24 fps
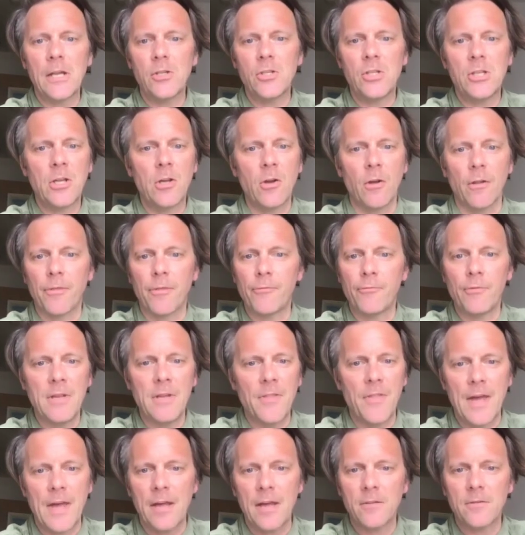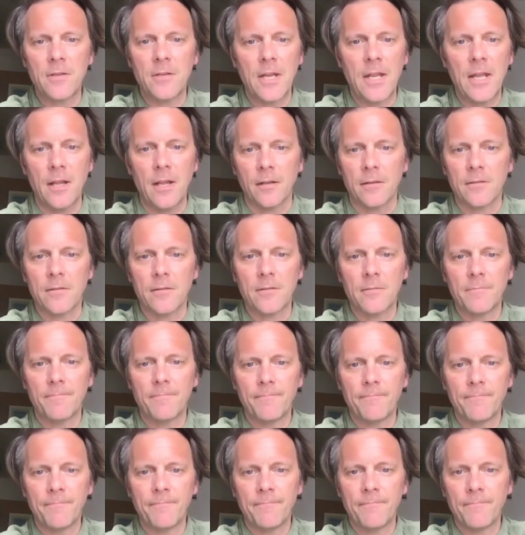she got 3,000 hits
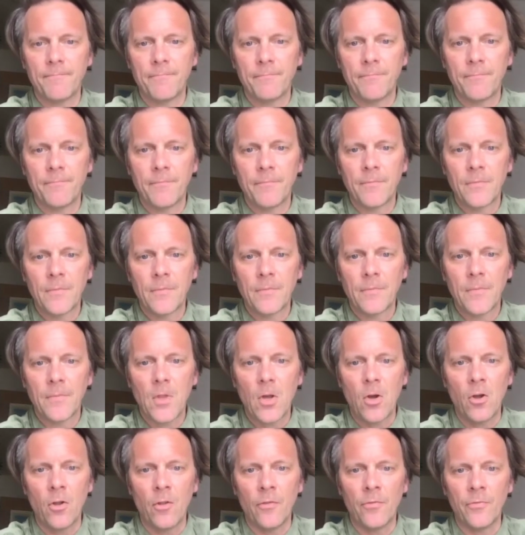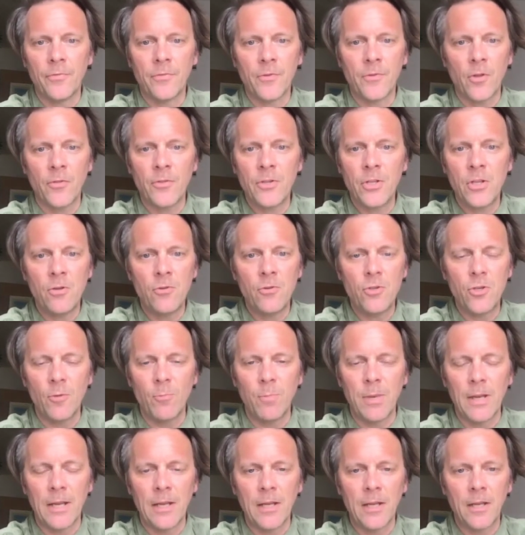on the YouTube
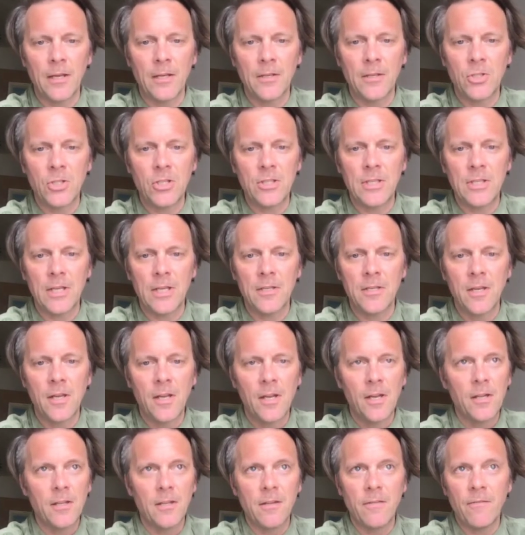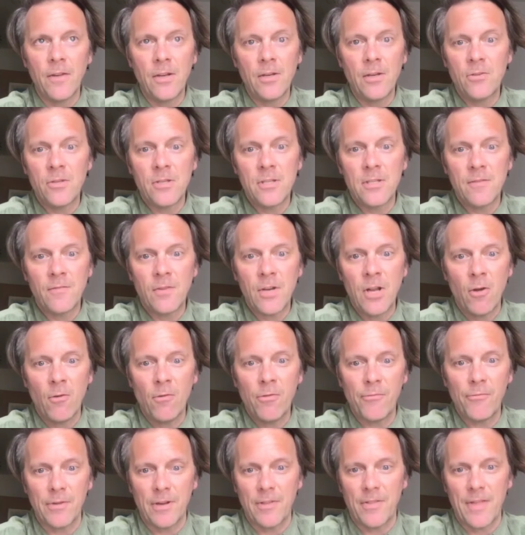link, and she said the venue doesn't even hold
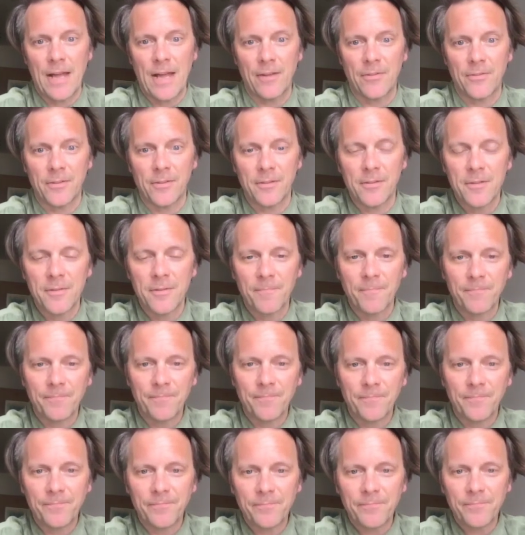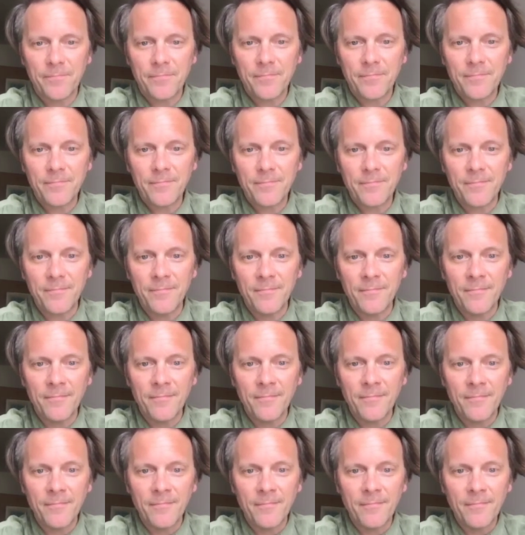3,000. I